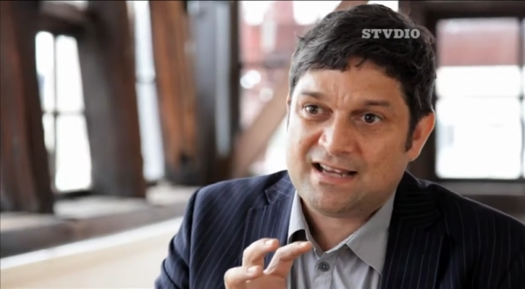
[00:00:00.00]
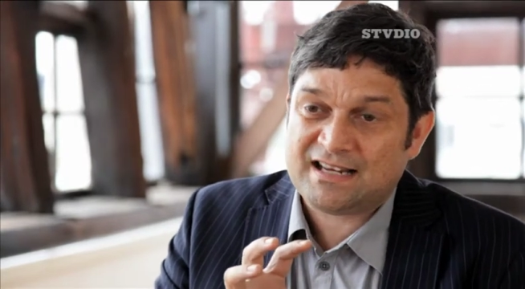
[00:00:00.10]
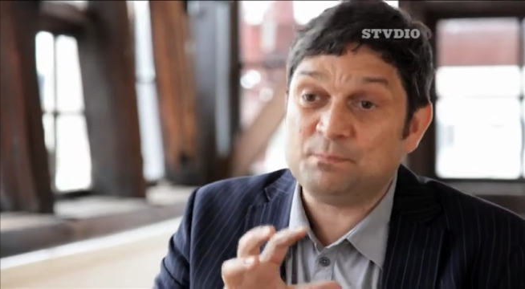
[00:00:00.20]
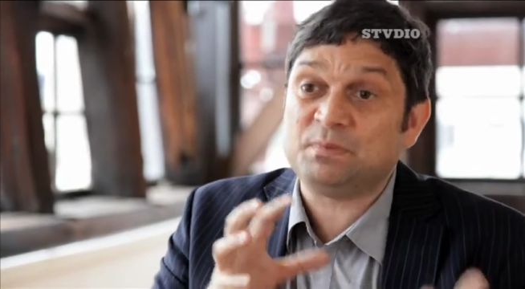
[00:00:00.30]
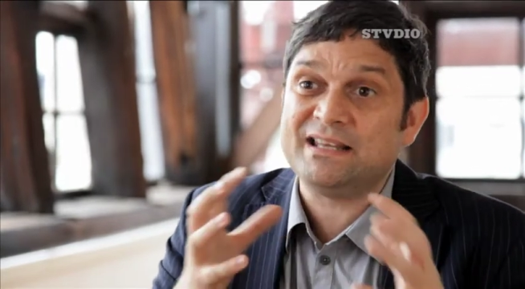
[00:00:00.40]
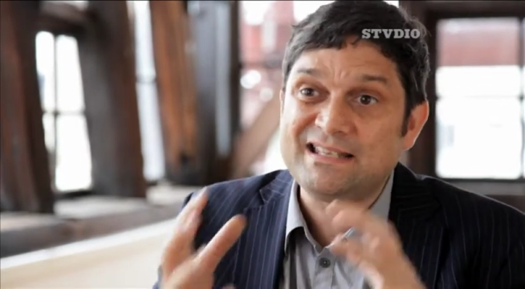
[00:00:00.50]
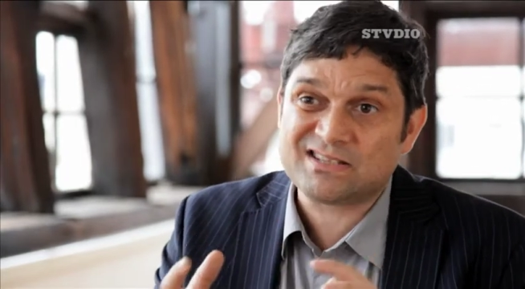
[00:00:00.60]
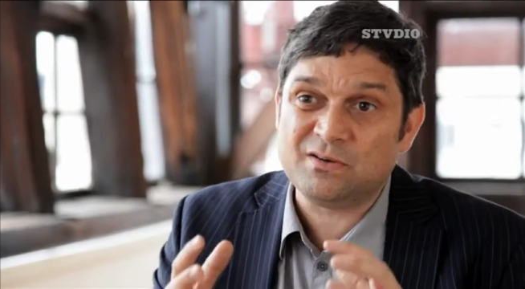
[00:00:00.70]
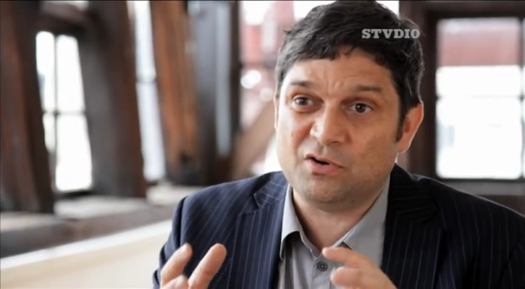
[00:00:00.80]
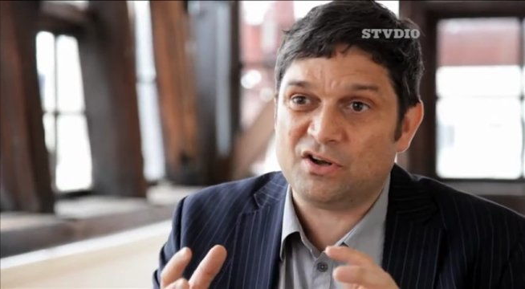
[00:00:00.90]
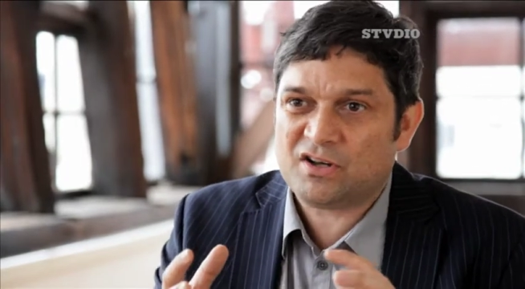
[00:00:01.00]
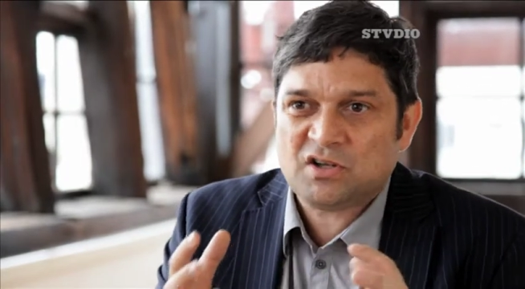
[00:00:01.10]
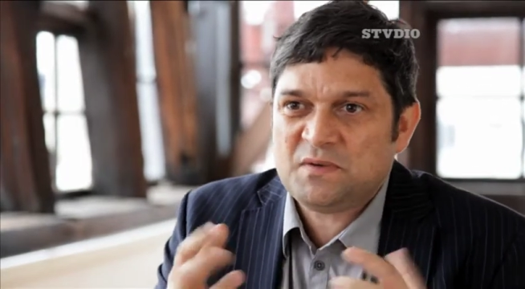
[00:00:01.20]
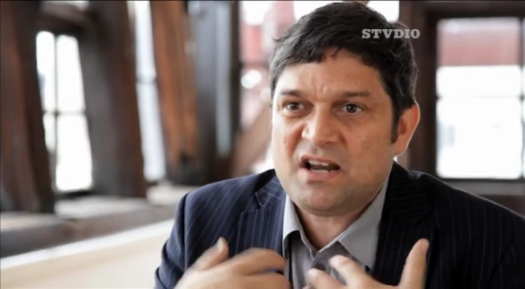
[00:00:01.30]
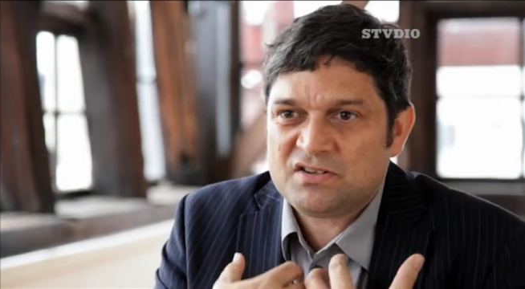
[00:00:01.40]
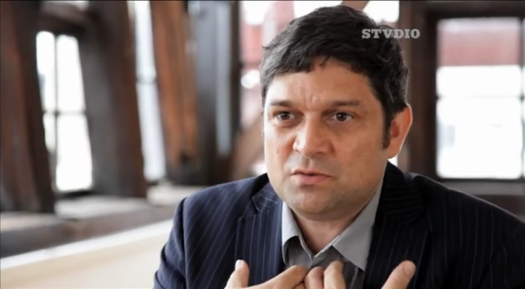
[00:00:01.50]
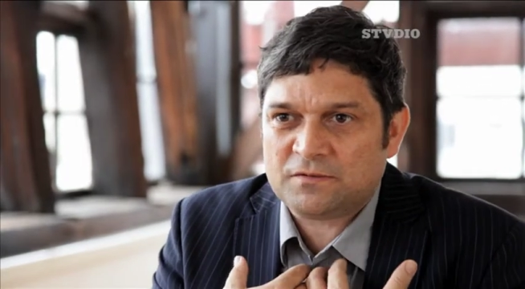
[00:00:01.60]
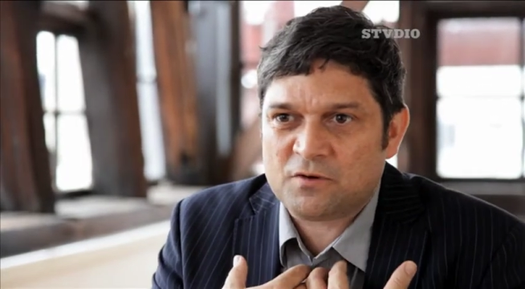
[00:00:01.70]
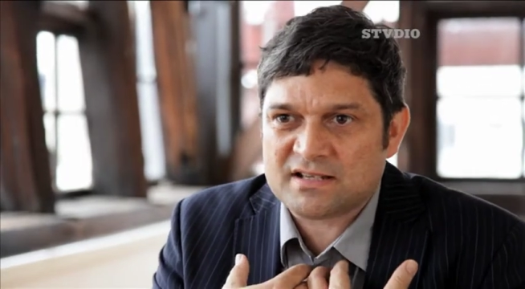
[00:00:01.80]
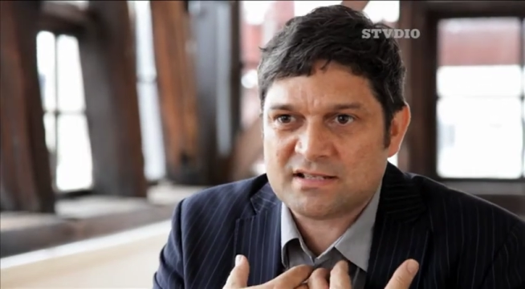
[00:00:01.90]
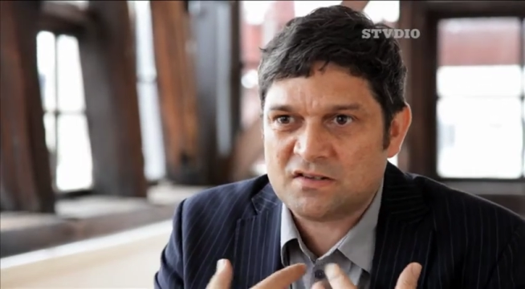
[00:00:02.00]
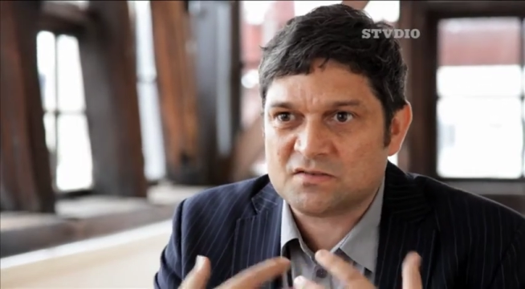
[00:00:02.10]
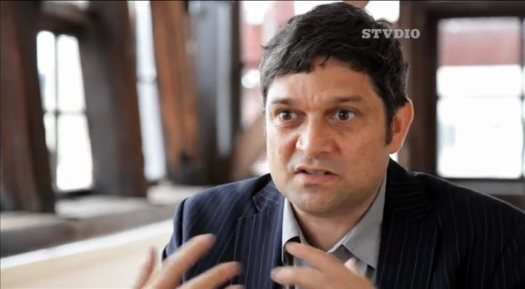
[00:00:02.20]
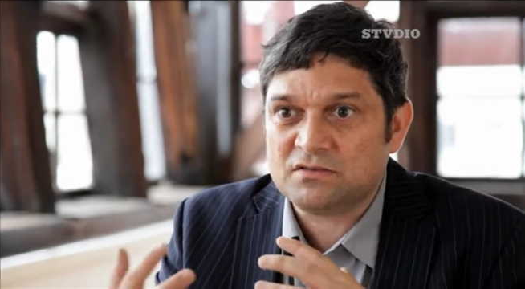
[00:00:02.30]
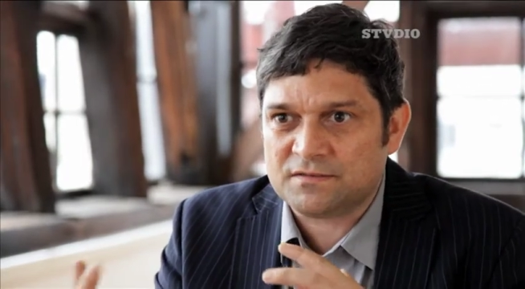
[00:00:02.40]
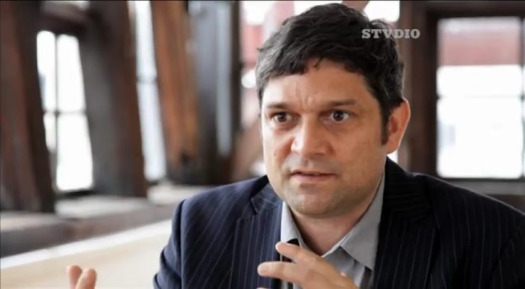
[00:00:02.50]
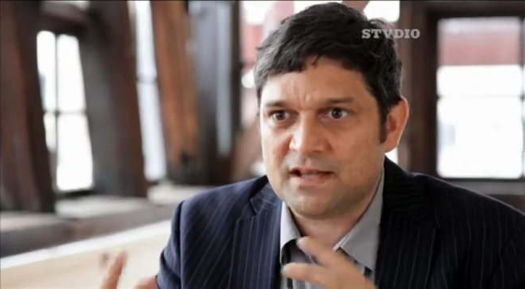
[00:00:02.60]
completes the work, because we don't do it for ourselves, we do it for